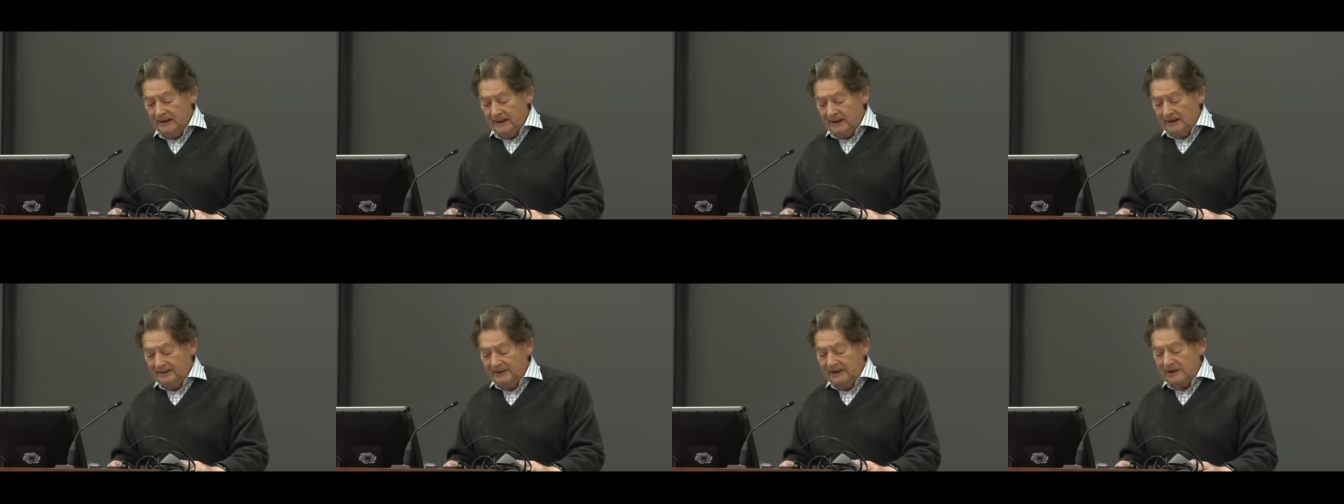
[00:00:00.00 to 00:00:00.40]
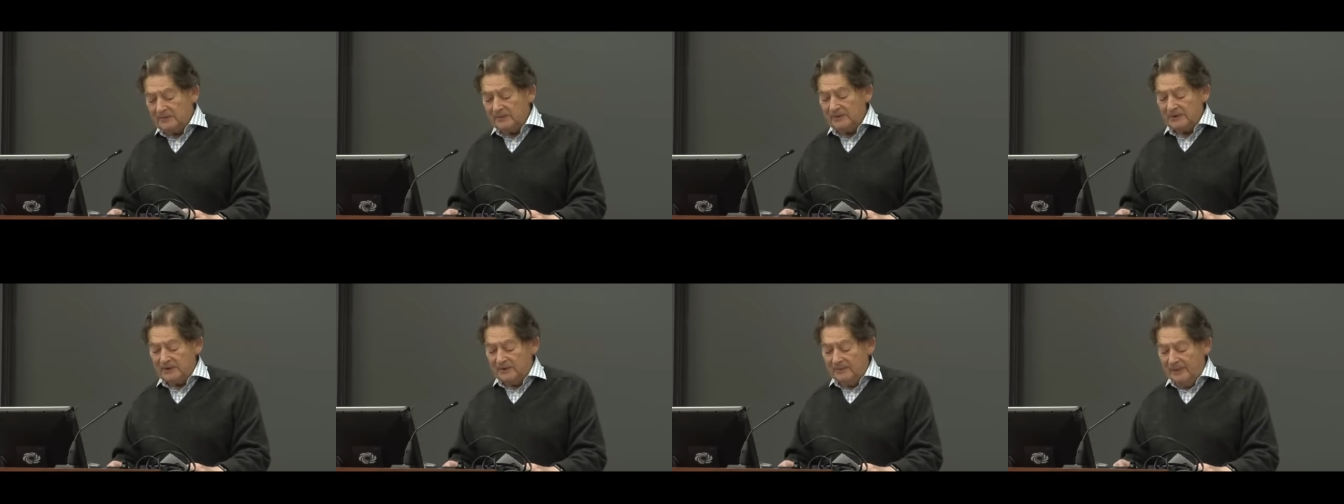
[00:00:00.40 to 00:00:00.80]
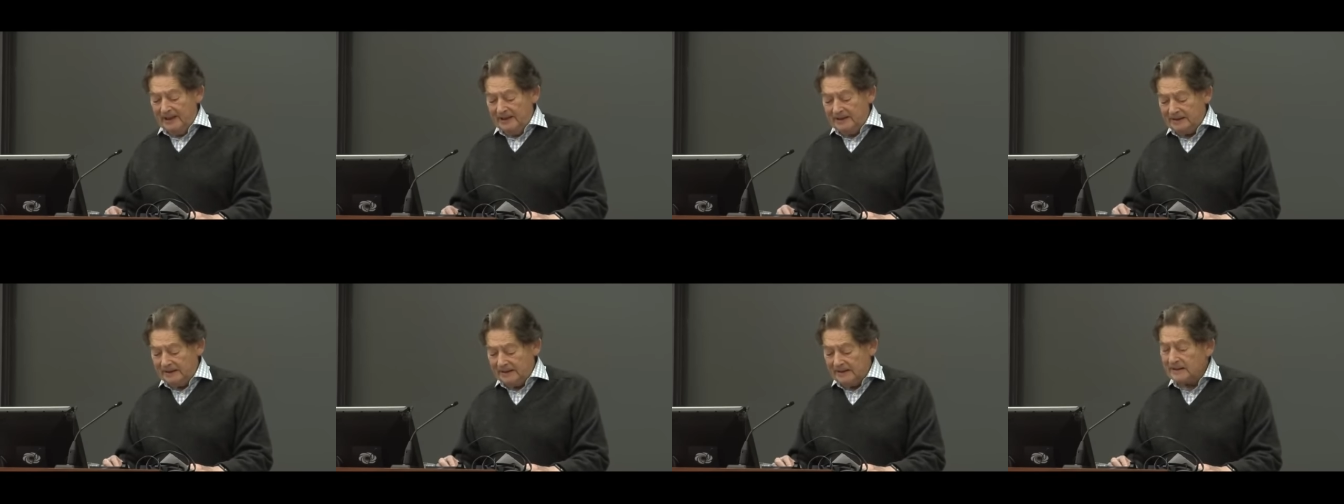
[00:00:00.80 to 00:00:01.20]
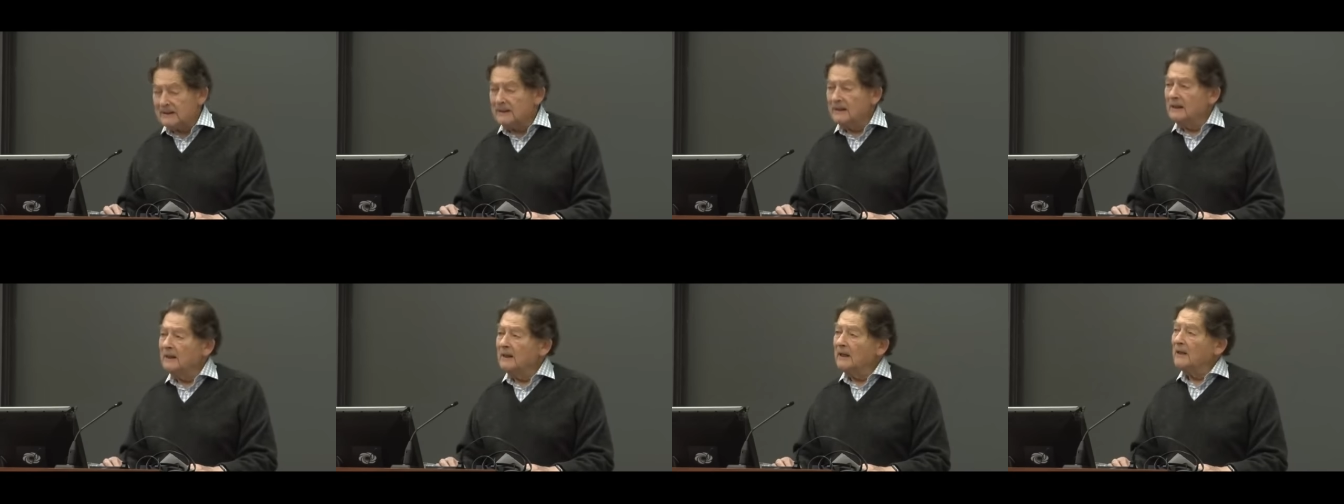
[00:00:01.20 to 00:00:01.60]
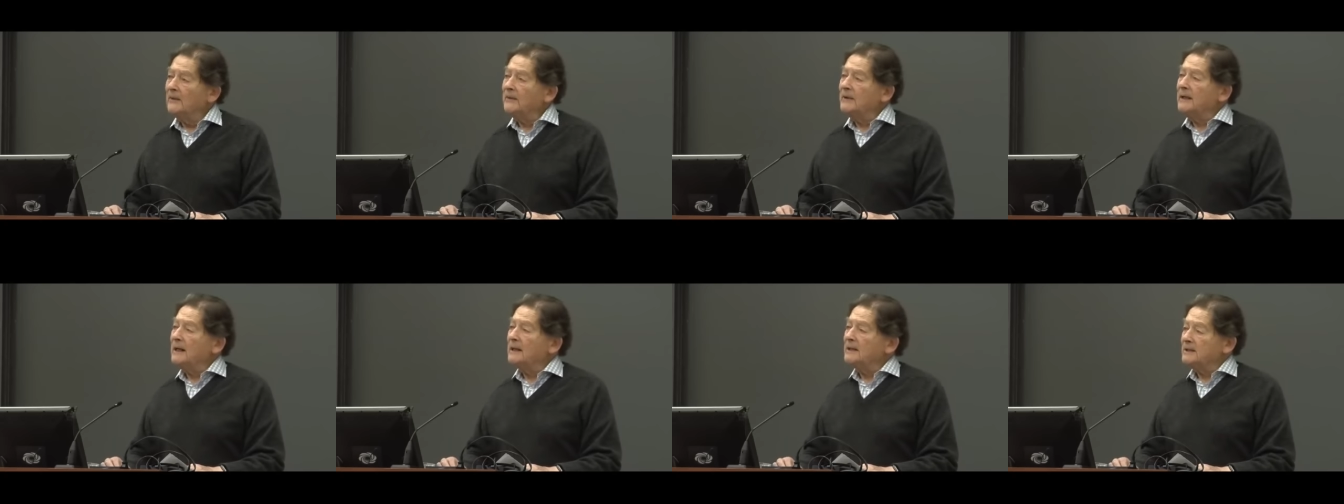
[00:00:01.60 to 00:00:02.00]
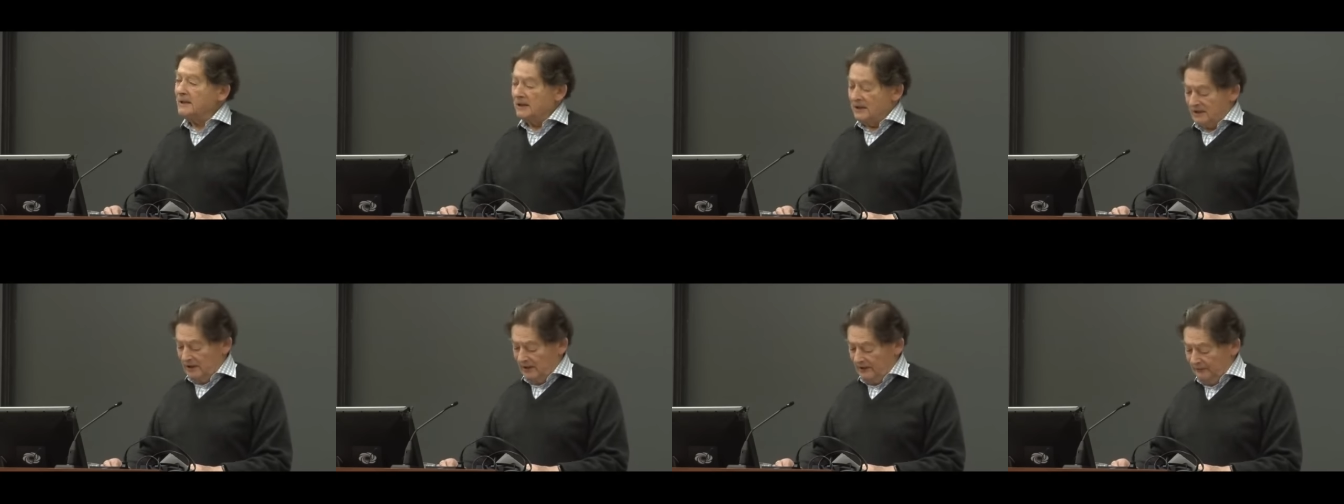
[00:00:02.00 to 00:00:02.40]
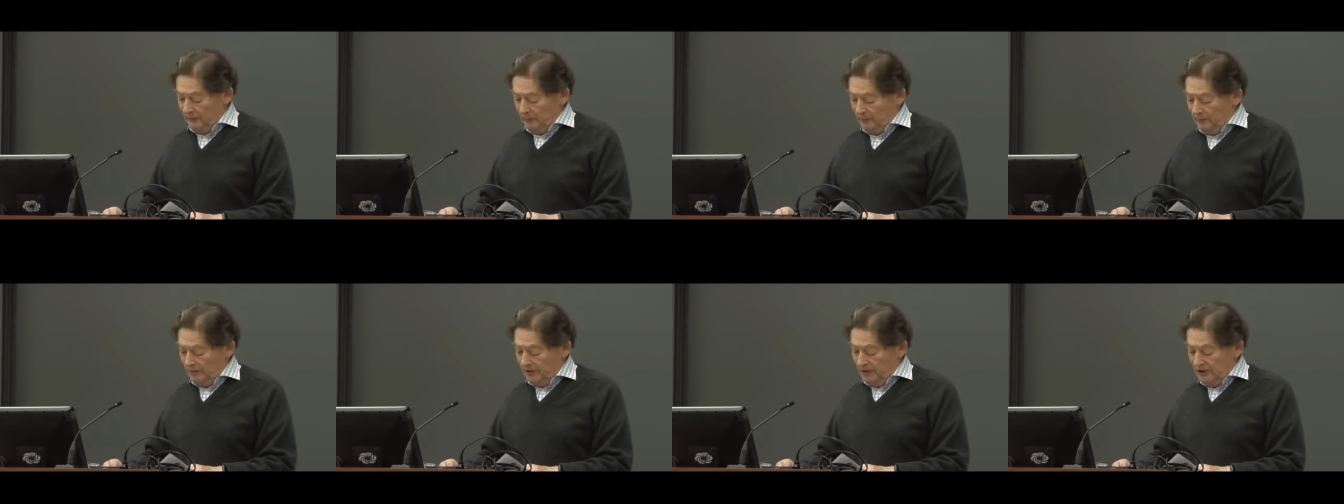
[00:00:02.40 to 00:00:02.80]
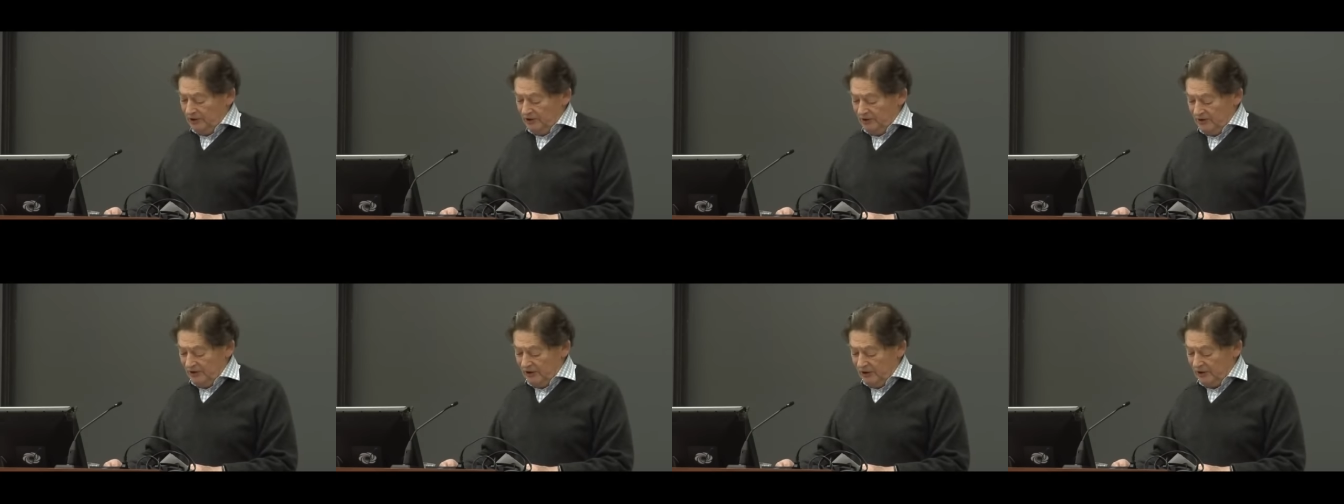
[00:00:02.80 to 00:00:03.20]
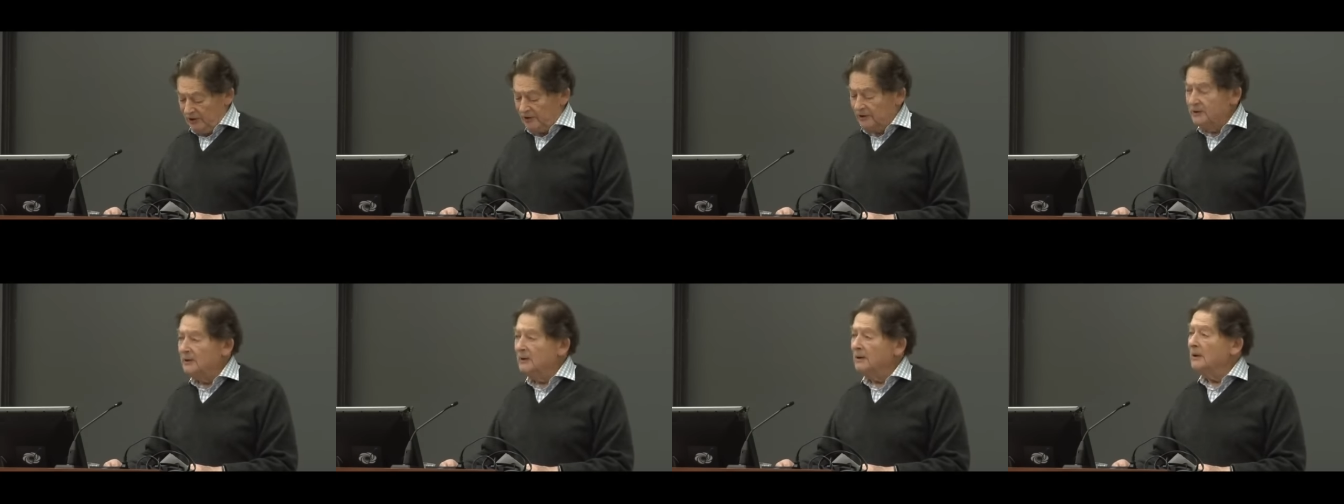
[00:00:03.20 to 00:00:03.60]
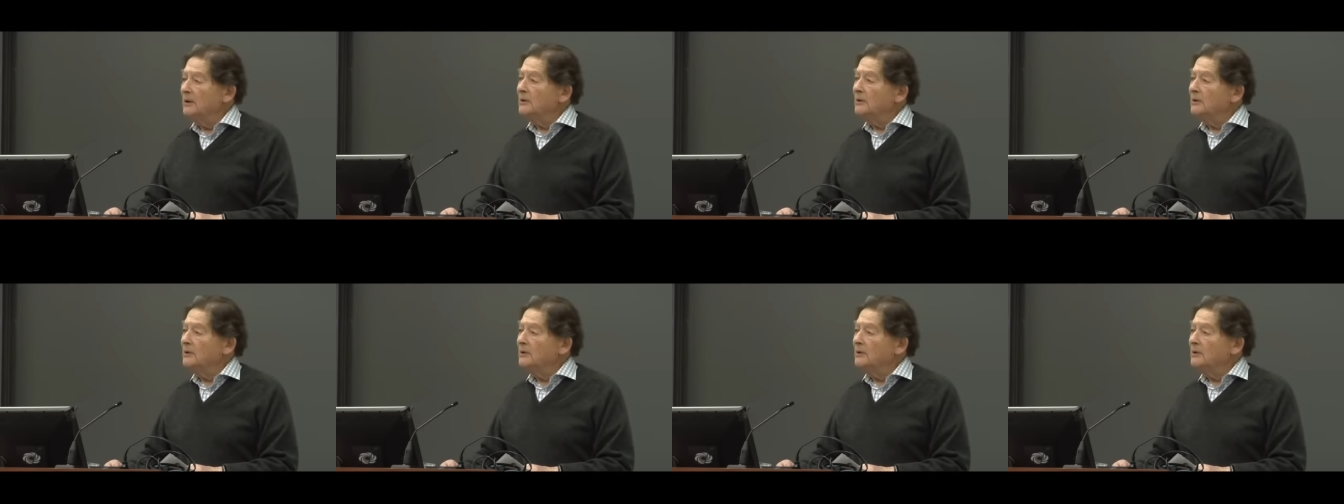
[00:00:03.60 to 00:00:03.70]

and this was the basis of the unsuccessful British decision